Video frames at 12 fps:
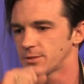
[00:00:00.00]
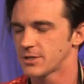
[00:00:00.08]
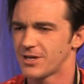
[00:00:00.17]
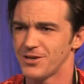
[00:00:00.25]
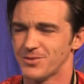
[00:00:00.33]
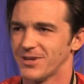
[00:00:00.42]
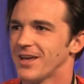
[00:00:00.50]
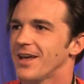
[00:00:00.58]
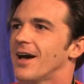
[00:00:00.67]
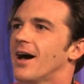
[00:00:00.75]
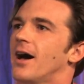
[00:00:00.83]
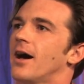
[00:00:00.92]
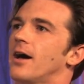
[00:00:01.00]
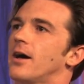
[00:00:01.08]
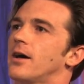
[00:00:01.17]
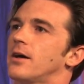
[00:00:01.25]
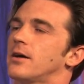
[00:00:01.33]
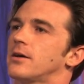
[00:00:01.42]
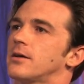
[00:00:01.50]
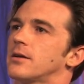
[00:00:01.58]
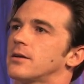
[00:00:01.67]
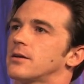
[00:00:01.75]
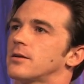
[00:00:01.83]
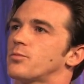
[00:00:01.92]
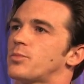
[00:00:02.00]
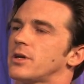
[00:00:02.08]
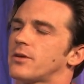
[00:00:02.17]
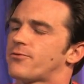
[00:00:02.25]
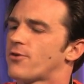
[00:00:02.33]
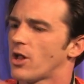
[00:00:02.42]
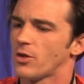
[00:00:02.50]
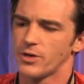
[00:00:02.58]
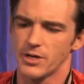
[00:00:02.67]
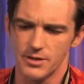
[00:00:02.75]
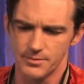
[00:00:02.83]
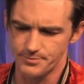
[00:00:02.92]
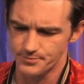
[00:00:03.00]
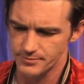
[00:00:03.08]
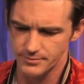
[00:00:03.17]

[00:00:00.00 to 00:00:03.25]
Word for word: excuse me, uh, big following in